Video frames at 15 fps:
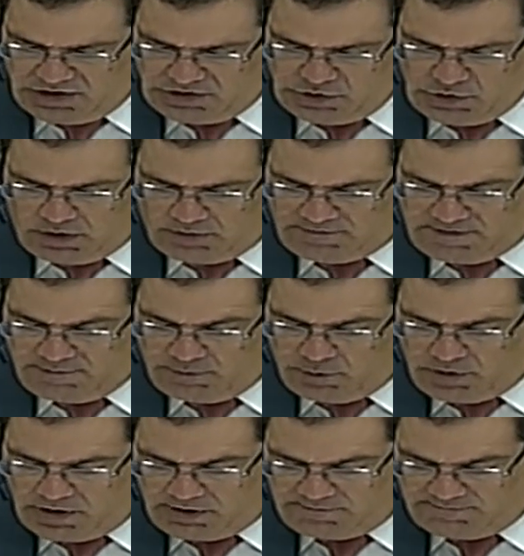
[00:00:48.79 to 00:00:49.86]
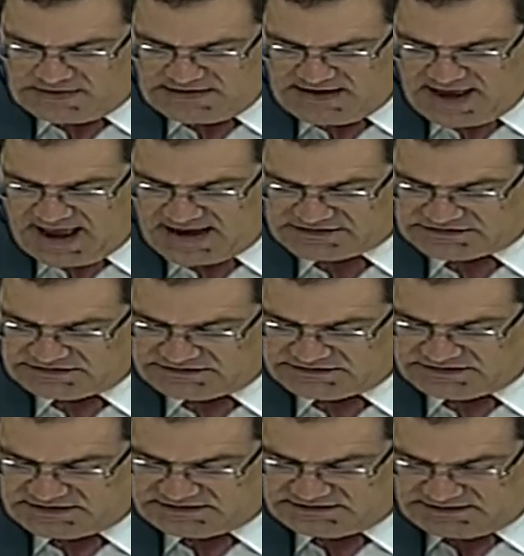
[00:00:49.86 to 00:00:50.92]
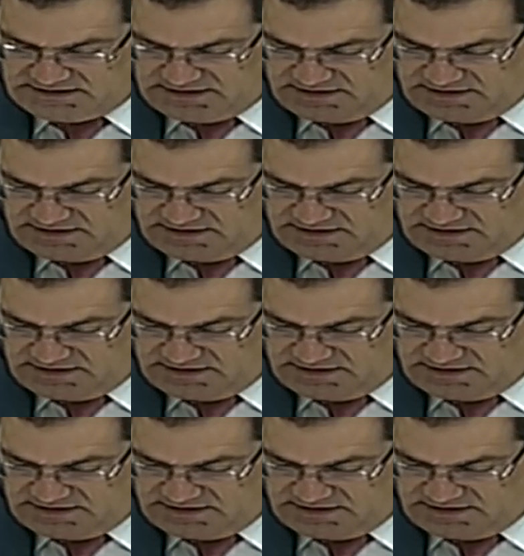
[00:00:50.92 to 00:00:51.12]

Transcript: you aware of any actions that